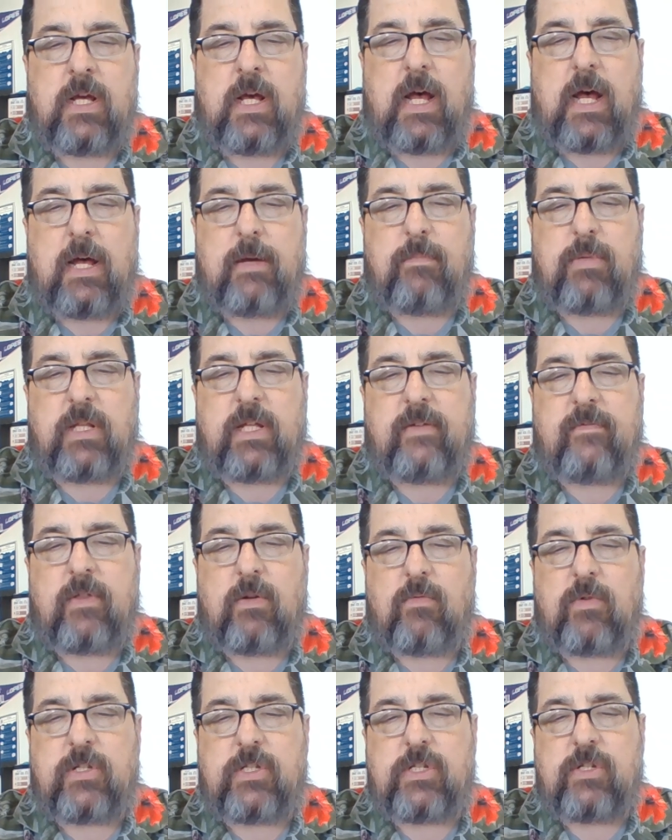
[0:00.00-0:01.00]
I believe that
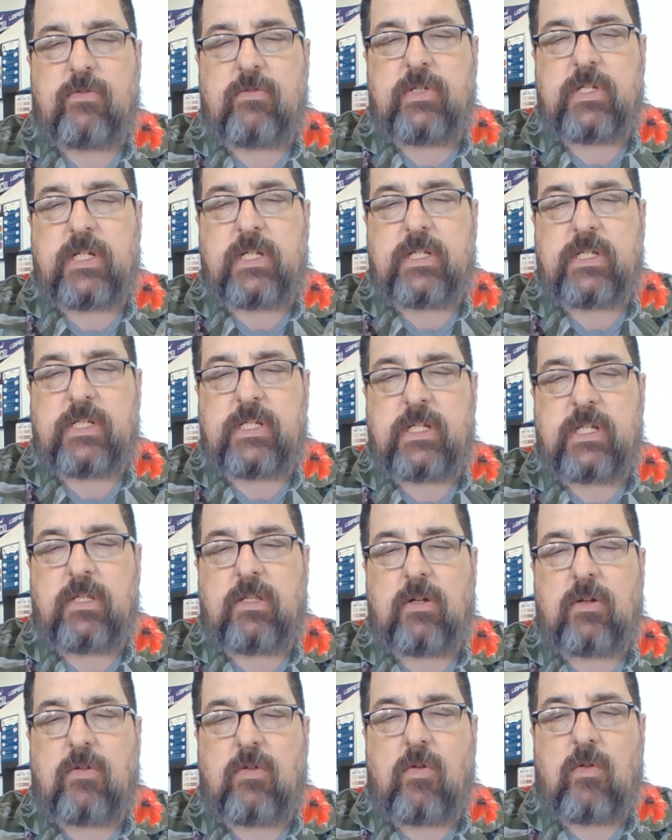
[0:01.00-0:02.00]
when students can see
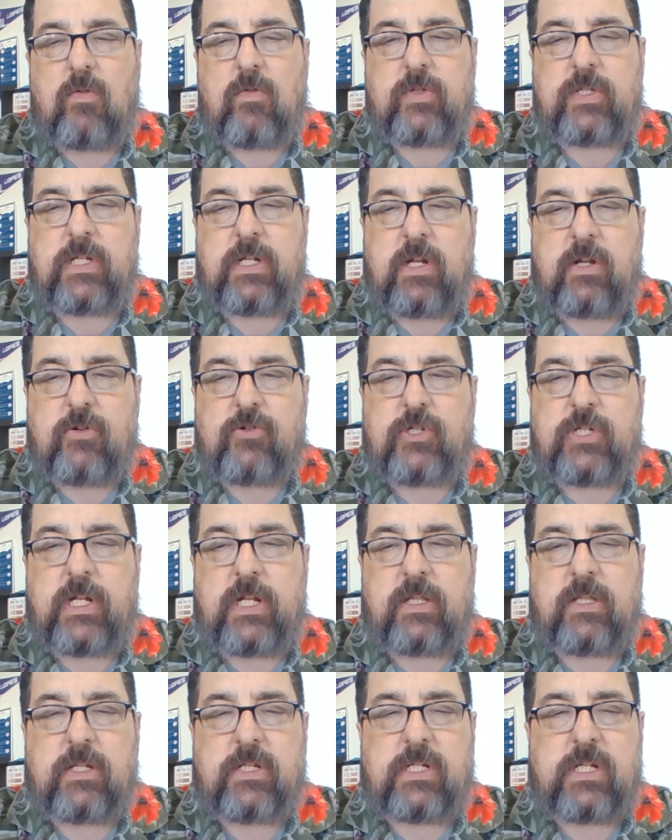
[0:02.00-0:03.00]
their goals and
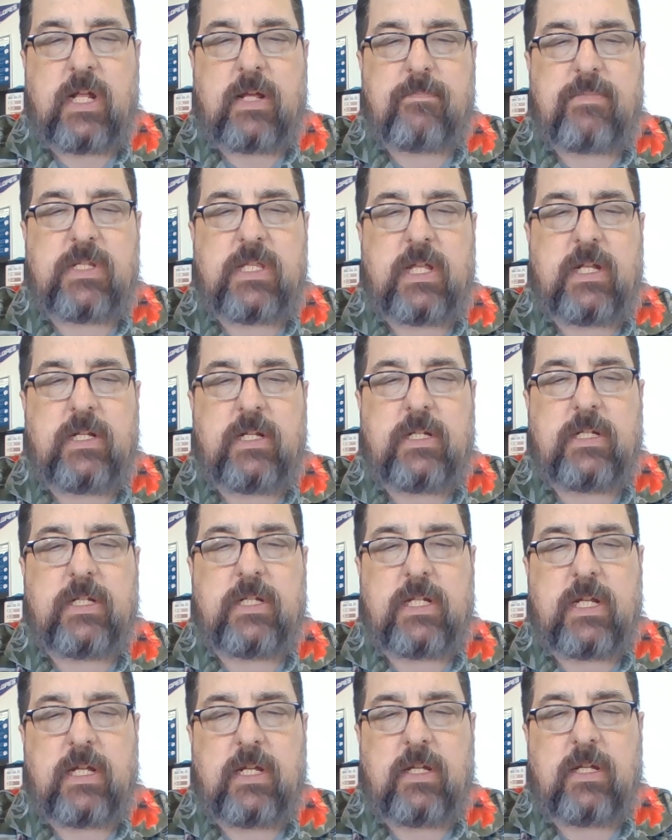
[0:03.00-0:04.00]
understand the steps they need
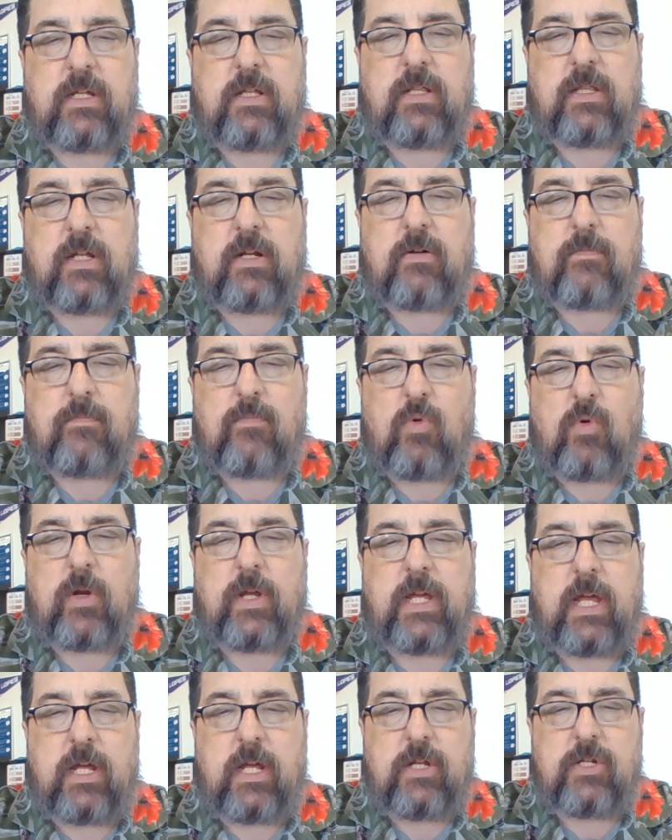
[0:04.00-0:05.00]
to take, they're more
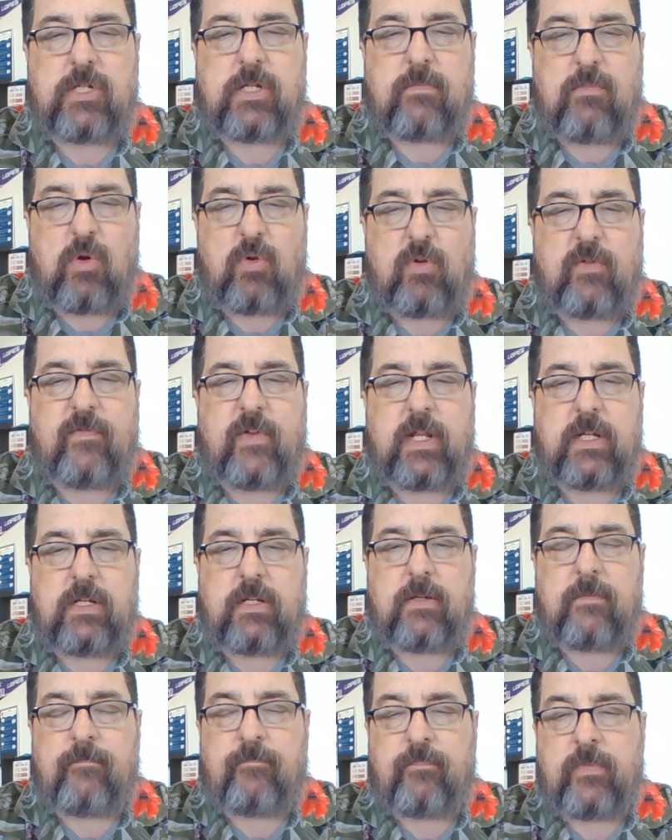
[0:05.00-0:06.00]
engaged and motivated.
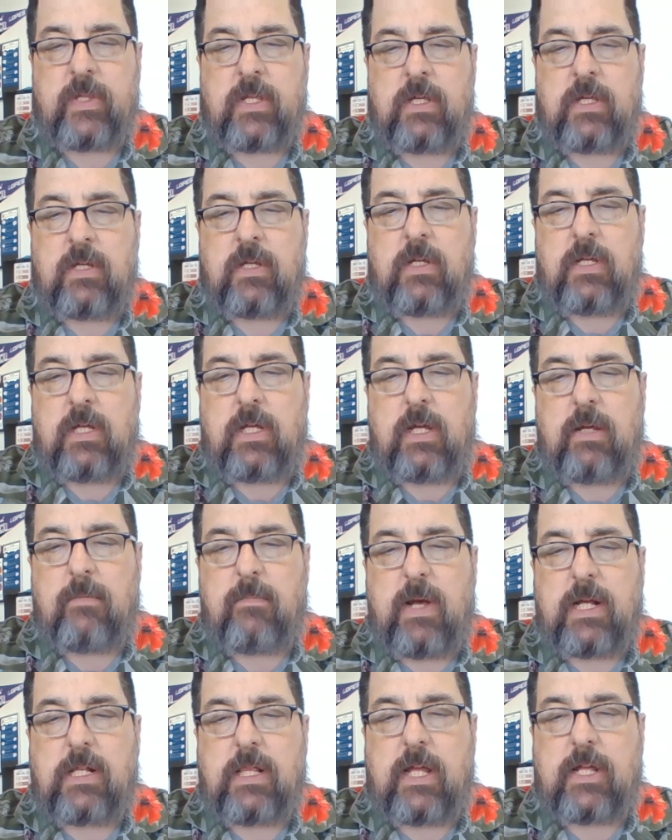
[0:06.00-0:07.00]
In
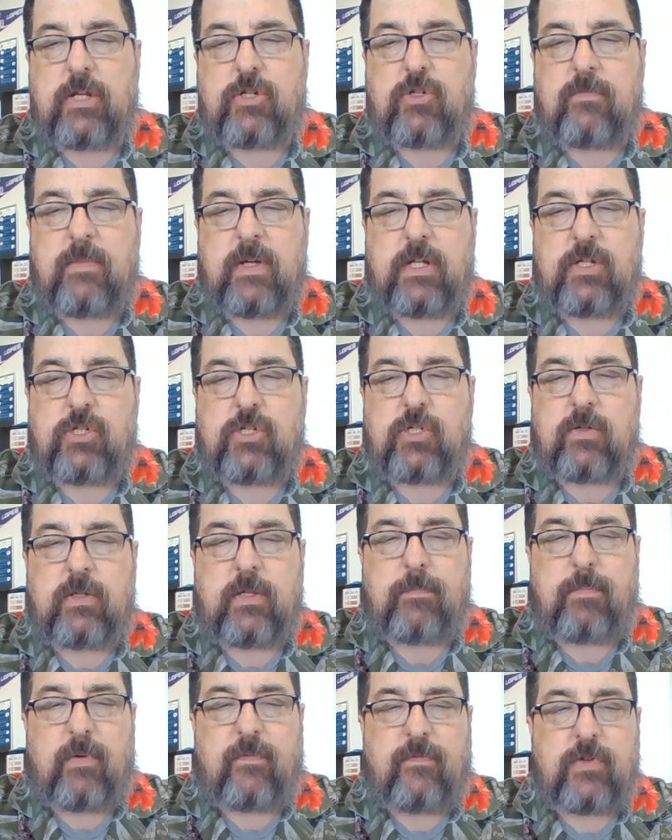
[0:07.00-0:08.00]
my classroom, I ensure
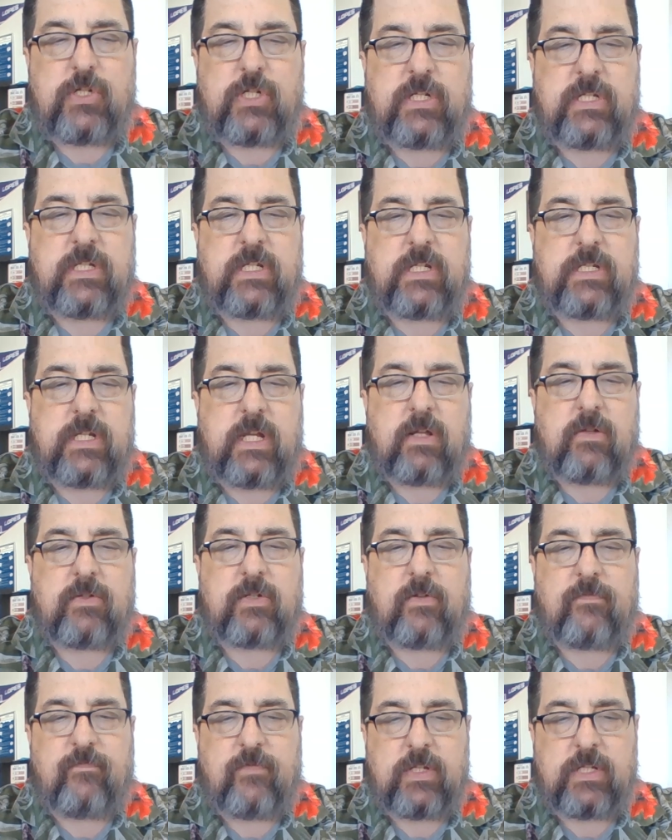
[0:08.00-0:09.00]
that proficiency scales
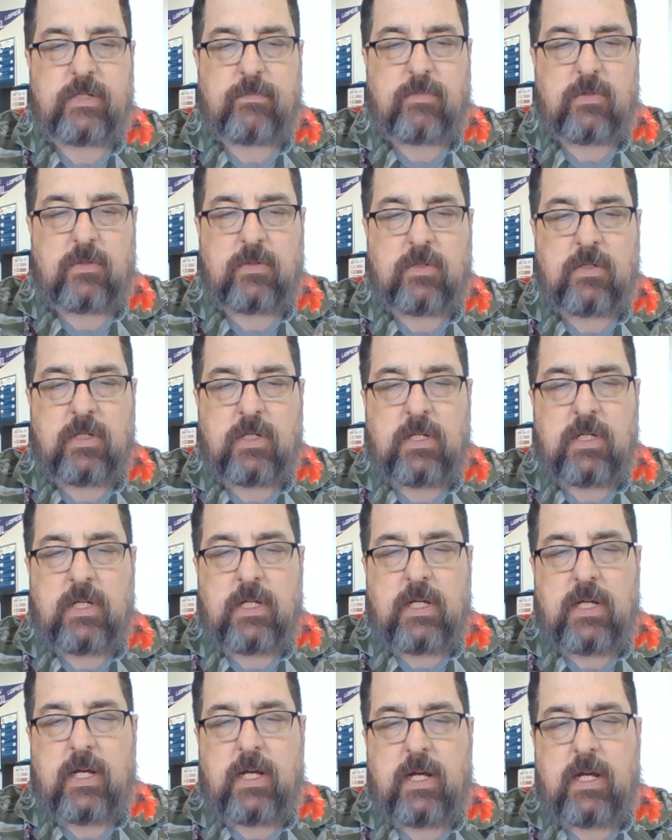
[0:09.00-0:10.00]
are visible,
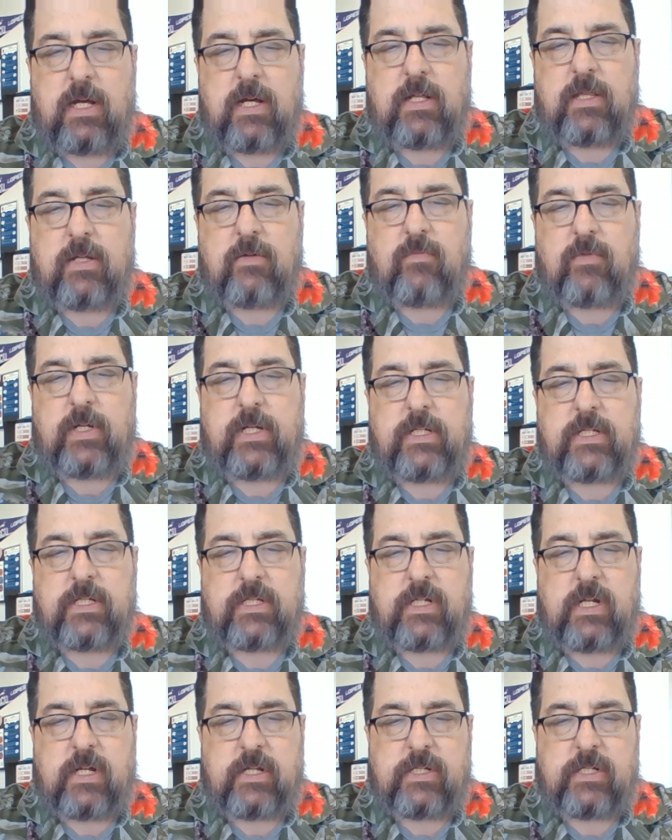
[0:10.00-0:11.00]
that we
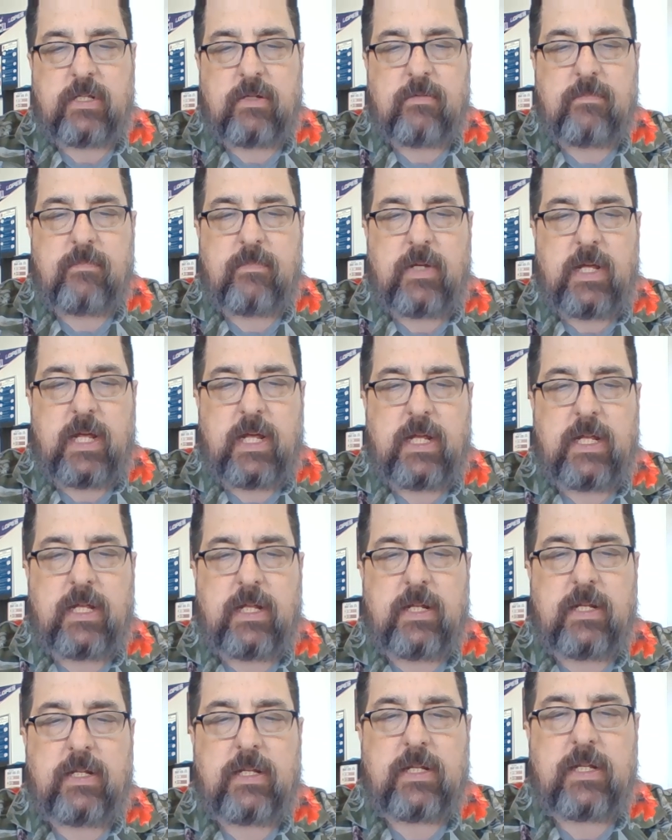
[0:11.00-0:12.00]
discuss them,
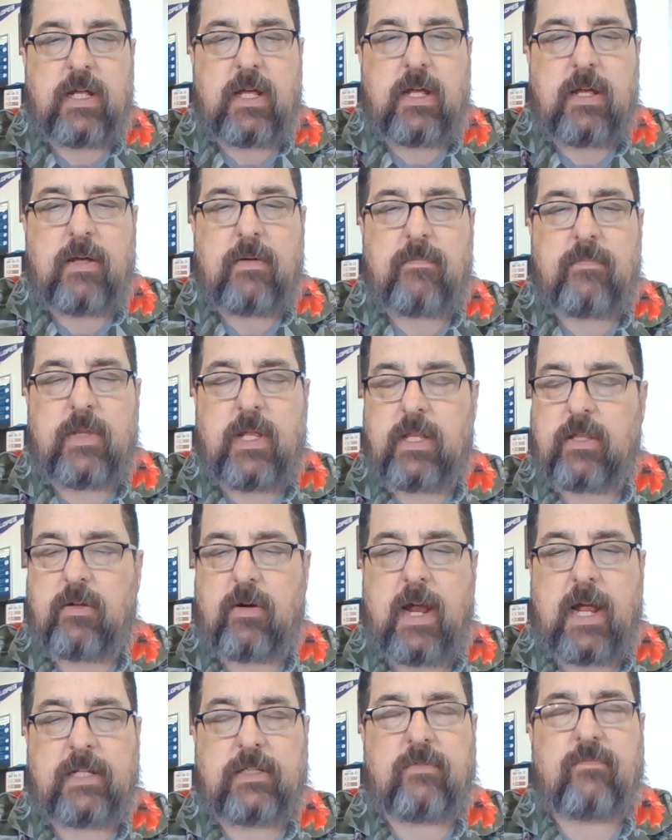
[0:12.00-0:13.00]
and that they're
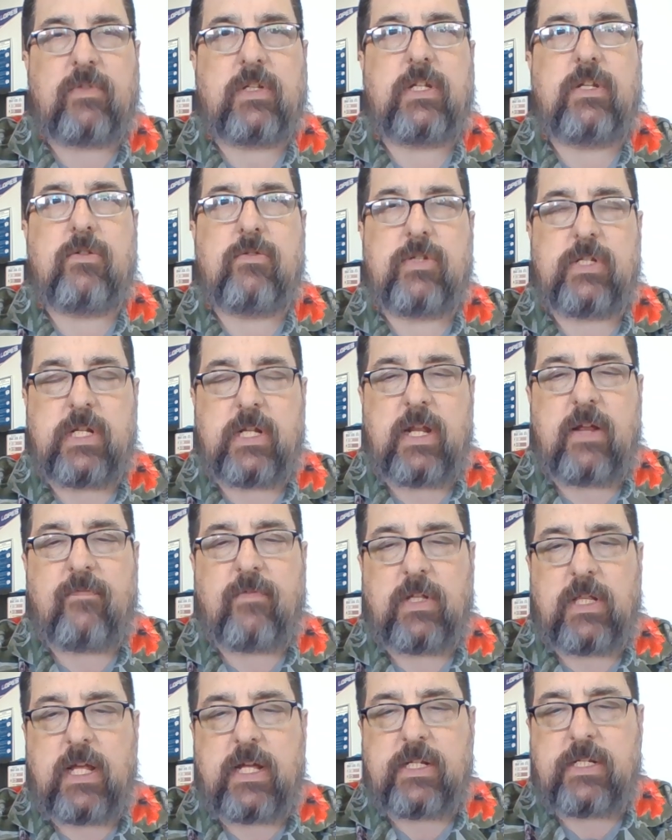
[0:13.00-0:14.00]
actively used in
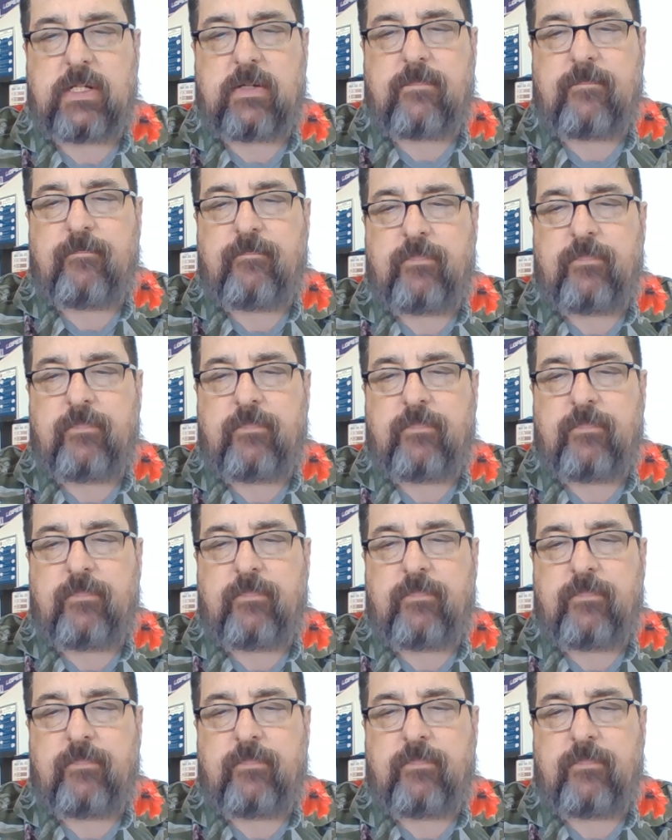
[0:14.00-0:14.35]
every lesson.